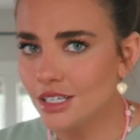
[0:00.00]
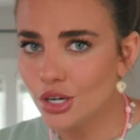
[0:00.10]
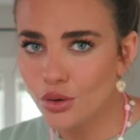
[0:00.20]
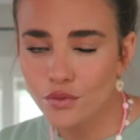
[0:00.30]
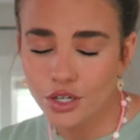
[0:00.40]
you
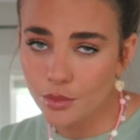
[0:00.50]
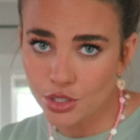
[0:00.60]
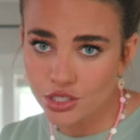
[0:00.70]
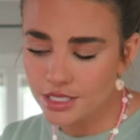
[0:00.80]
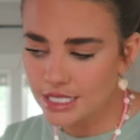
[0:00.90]
know, for
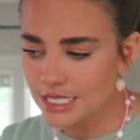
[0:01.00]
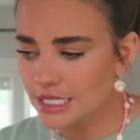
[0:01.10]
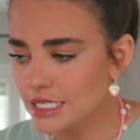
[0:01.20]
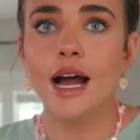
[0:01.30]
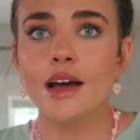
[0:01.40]

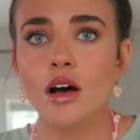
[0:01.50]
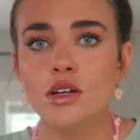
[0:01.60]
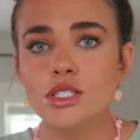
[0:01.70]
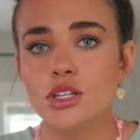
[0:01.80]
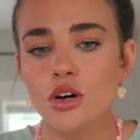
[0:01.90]
emergencies. I
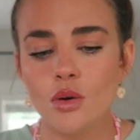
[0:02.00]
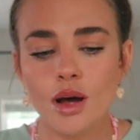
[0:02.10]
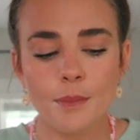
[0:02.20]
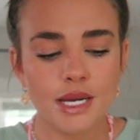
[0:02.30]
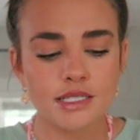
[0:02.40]

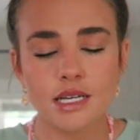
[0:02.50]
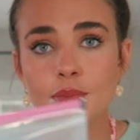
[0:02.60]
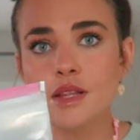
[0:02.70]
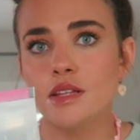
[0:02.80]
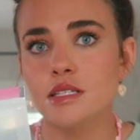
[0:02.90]
also picked
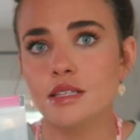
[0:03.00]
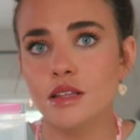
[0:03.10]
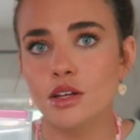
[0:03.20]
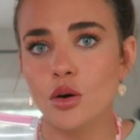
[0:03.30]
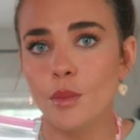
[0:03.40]
up this
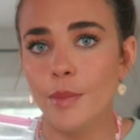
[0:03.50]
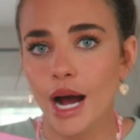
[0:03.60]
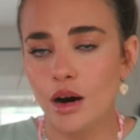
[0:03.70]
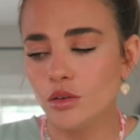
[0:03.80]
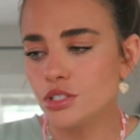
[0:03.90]
little
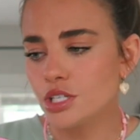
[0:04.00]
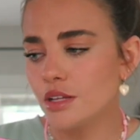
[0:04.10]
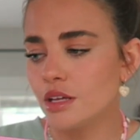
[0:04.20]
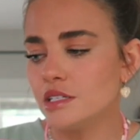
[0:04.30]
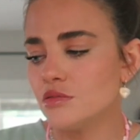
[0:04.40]
pouch. I
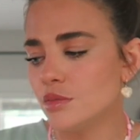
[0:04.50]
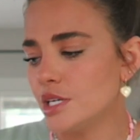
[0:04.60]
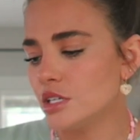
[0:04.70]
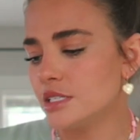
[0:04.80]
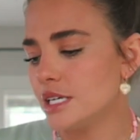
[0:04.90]
thought this would be
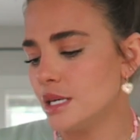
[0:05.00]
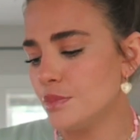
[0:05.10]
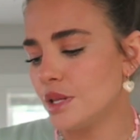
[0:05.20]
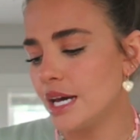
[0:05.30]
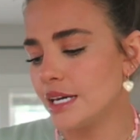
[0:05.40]
good to keep
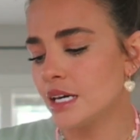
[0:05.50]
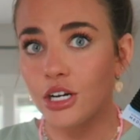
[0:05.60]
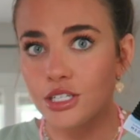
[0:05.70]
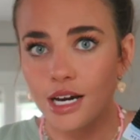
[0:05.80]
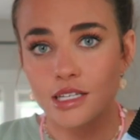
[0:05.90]
like
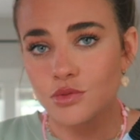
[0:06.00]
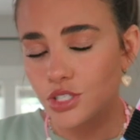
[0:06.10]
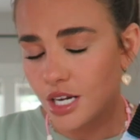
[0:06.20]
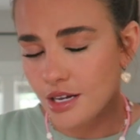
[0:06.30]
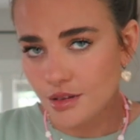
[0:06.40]
hair ties, which
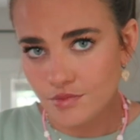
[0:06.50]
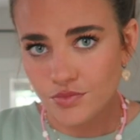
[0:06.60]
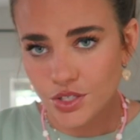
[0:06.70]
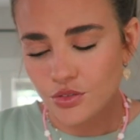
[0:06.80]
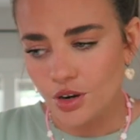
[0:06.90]
I
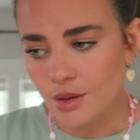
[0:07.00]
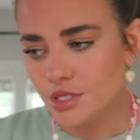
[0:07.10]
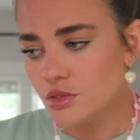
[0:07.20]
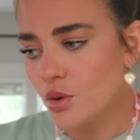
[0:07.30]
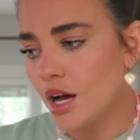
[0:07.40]
grabbed
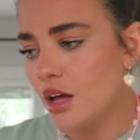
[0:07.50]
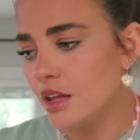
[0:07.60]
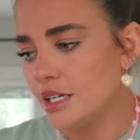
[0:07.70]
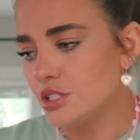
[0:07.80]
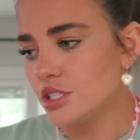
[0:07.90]
as well,
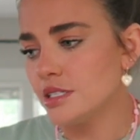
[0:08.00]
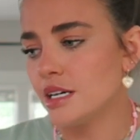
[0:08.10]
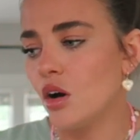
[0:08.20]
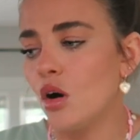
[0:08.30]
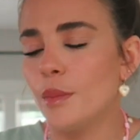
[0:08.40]
and just
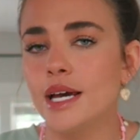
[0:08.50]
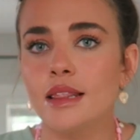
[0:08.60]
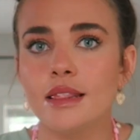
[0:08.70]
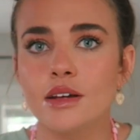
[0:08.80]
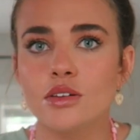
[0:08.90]
like all my
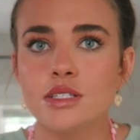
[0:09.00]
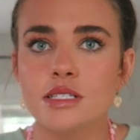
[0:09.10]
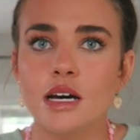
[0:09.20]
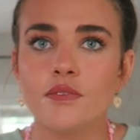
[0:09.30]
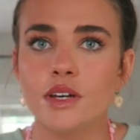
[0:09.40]
little
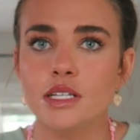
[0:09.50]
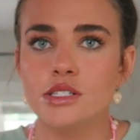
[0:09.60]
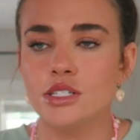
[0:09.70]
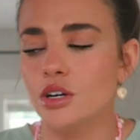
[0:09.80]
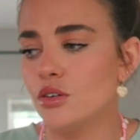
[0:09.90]
stuff in,
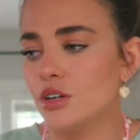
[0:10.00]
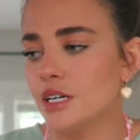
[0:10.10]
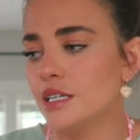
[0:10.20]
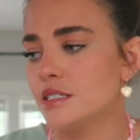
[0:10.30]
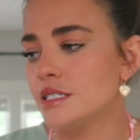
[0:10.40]

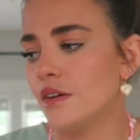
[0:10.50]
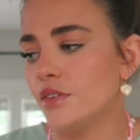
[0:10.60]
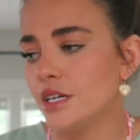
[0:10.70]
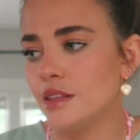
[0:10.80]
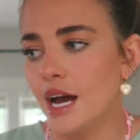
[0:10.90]
deodorant, stuff
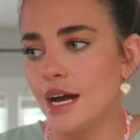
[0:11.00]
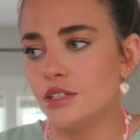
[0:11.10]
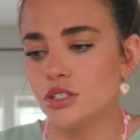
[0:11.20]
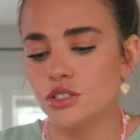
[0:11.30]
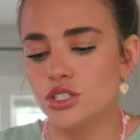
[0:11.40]
like
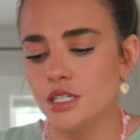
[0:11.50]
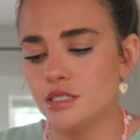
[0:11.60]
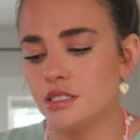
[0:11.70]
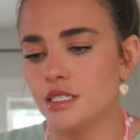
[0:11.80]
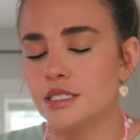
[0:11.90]
that,
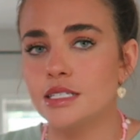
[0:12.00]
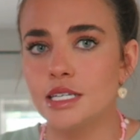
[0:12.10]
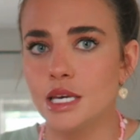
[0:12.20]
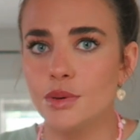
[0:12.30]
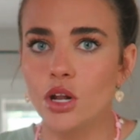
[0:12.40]
just to
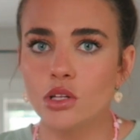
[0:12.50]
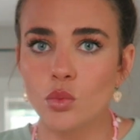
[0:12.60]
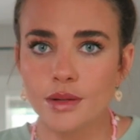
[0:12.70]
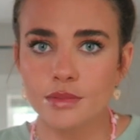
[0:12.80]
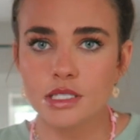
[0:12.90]
keep it all in
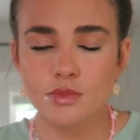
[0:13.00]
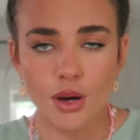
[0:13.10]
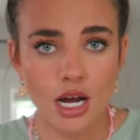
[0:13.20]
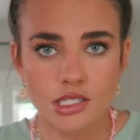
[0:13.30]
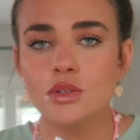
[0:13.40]
one
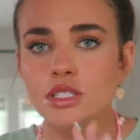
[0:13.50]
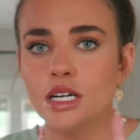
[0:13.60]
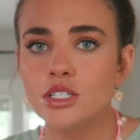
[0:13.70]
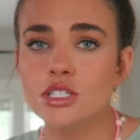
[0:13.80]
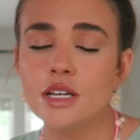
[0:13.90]
spot so it's
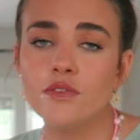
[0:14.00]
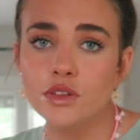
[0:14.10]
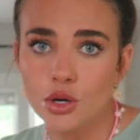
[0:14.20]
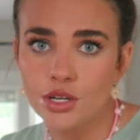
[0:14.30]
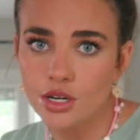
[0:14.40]
not just like
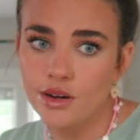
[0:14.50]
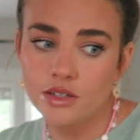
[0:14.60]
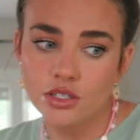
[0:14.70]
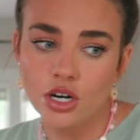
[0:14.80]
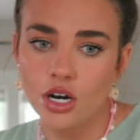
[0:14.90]
floating around
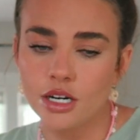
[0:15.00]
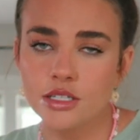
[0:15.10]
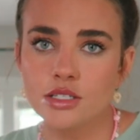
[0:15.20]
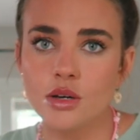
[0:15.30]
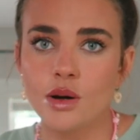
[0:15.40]
in the car.
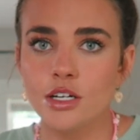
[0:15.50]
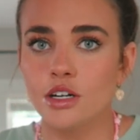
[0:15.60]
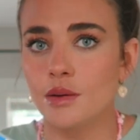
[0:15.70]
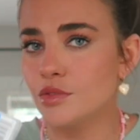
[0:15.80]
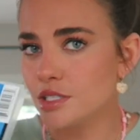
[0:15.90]
So I
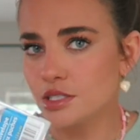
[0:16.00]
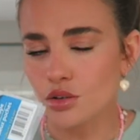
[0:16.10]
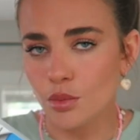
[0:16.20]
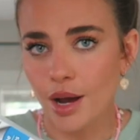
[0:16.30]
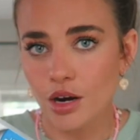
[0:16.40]
grabbed this
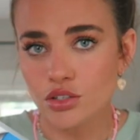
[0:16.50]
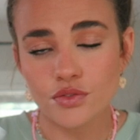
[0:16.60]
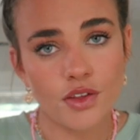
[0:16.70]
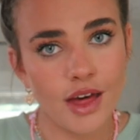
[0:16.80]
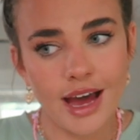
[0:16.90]
little pouch
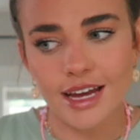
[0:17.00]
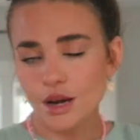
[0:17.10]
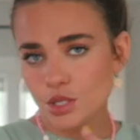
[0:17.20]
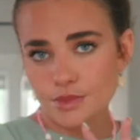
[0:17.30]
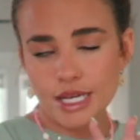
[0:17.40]
for that.
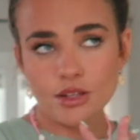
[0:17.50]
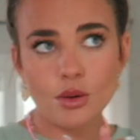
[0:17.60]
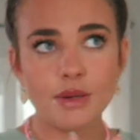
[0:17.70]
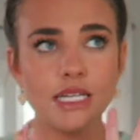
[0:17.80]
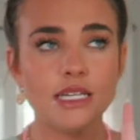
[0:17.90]
That was my little
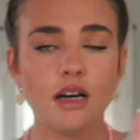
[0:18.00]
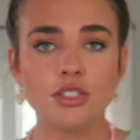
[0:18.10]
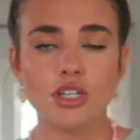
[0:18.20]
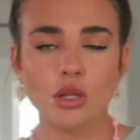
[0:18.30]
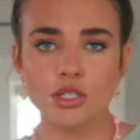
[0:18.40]
mini
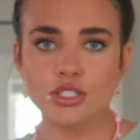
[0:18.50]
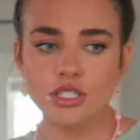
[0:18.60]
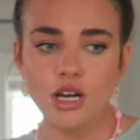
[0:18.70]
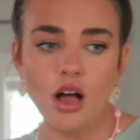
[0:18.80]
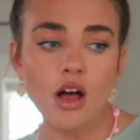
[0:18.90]
Dollar
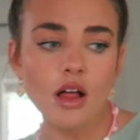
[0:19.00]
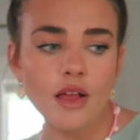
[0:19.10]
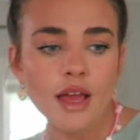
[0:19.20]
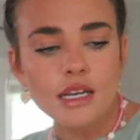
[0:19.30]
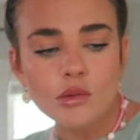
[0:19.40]
Tree
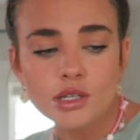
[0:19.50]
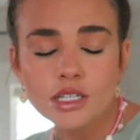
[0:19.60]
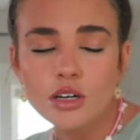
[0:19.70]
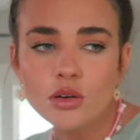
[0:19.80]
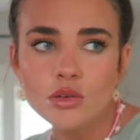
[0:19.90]
haul. Now we're
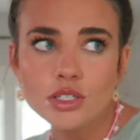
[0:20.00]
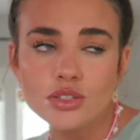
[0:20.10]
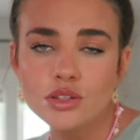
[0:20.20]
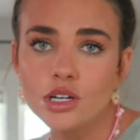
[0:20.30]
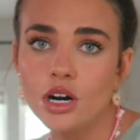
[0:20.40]
gonna go
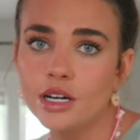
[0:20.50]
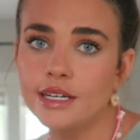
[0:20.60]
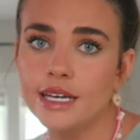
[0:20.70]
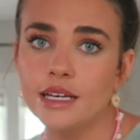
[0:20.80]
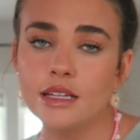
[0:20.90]
to the car
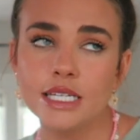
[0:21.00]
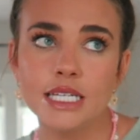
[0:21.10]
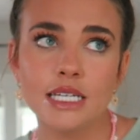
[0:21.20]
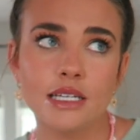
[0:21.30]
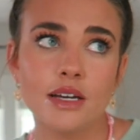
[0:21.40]
and get
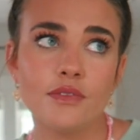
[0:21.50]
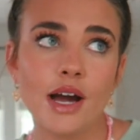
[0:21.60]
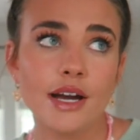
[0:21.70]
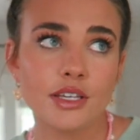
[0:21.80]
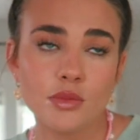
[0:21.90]
cleaning,
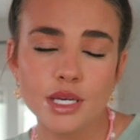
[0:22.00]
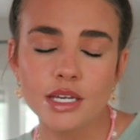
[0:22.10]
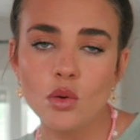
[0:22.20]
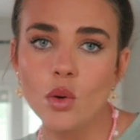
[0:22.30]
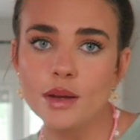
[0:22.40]

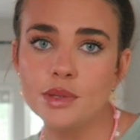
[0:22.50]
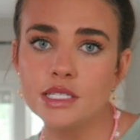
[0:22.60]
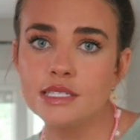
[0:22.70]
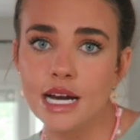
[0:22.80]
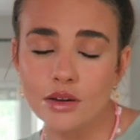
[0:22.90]
vacuuming,
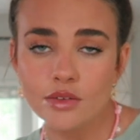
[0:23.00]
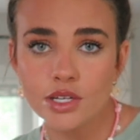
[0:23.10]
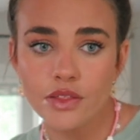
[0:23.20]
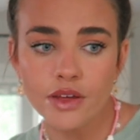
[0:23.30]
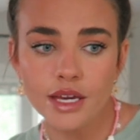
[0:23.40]
wiping down
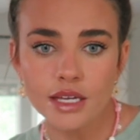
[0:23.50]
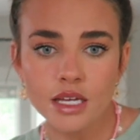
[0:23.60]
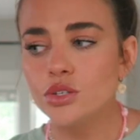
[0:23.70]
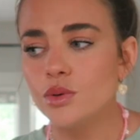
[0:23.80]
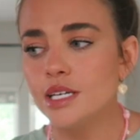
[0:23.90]
everything
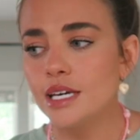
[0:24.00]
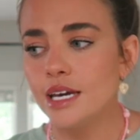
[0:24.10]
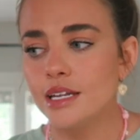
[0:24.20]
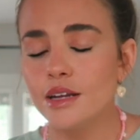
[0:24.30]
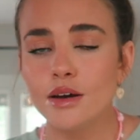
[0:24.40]
so we
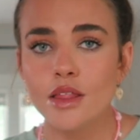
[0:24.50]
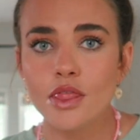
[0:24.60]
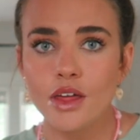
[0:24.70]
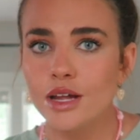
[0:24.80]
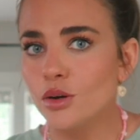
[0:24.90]
can
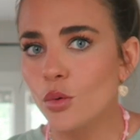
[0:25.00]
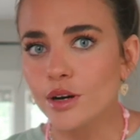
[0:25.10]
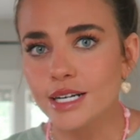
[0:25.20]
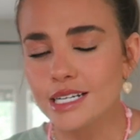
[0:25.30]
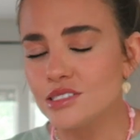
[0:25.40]
then
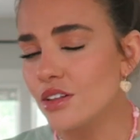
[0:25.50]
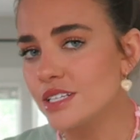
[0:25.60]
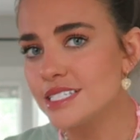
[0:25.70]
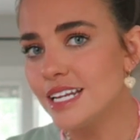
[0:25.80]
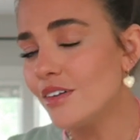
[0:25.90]
organize all
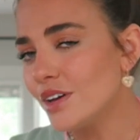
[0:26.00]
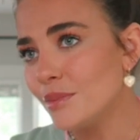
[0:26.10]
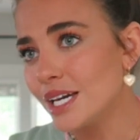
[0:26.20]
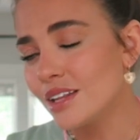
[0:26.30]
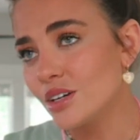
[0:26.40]
this stuff and
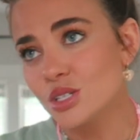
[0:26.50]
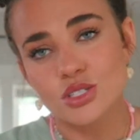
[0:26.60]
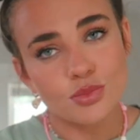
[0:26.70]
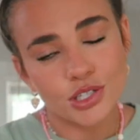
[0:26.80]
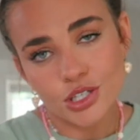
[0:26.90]
make it look
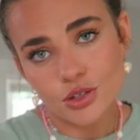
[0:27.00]
super